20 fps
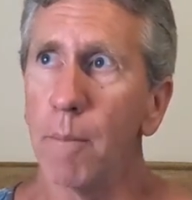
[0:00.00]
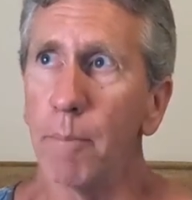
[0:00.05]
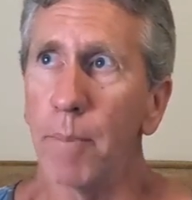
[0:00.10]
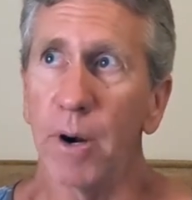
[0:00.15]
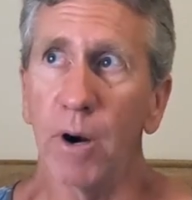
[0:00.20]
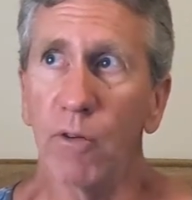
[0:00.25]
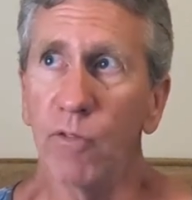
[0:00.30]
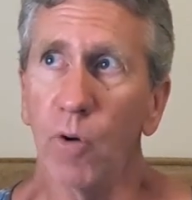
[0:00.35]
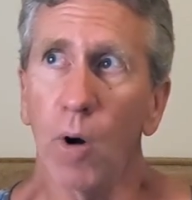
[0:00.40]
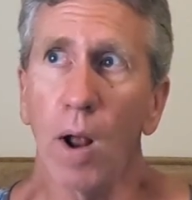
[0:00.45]

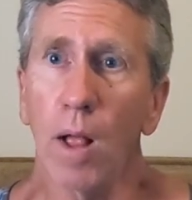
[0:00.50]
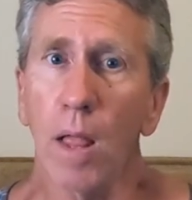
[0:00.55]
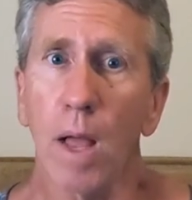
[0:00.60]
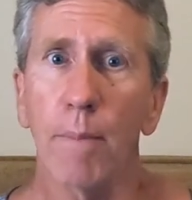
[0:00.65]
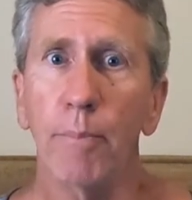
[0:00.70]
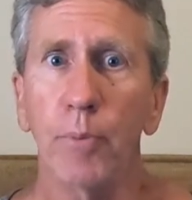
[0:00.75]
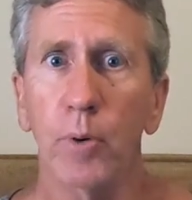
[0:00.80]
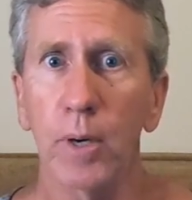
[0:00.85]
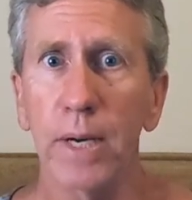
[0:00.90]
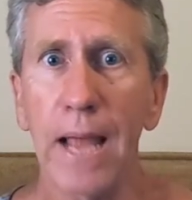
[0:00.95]
But overall,
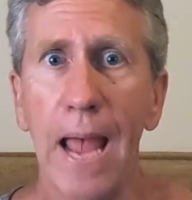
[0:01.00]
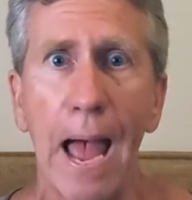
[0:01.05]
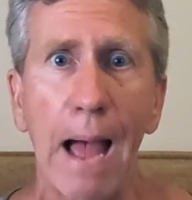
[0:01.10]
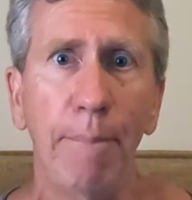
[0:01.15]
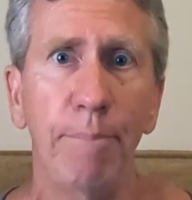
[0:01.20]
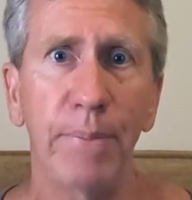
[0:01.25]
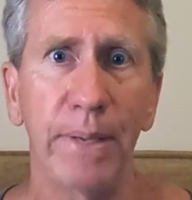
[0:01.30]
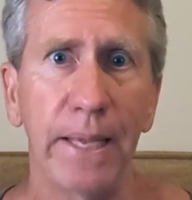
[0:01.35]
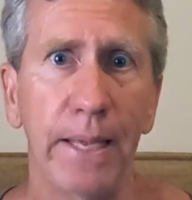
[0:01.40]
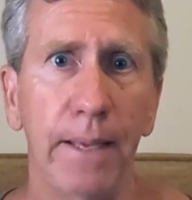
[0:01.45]
I'm pretty
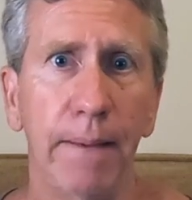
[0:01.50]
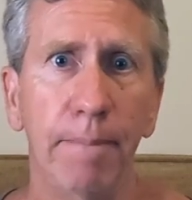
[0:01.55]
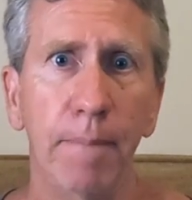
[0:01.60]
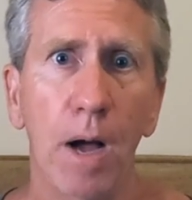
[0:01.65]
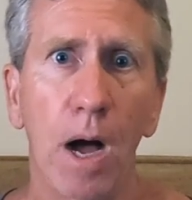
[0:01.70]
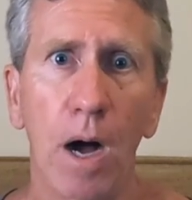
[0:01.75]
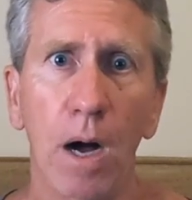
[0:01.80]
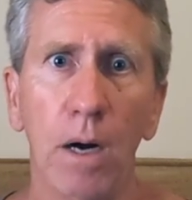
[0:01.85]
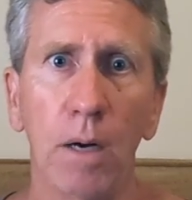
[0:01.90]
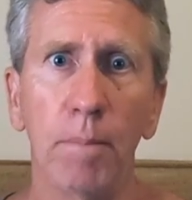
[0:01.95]
happy.
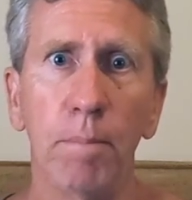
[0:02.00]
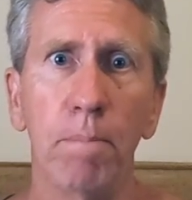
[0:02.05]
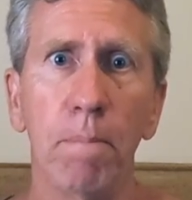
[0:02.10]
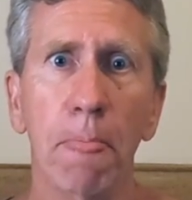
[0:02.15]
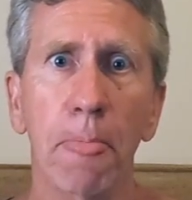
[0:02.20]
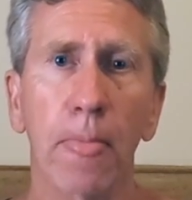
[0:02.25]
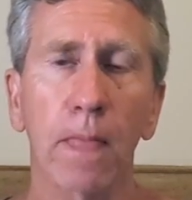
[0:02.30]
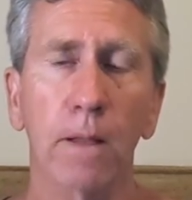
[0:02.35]
Um,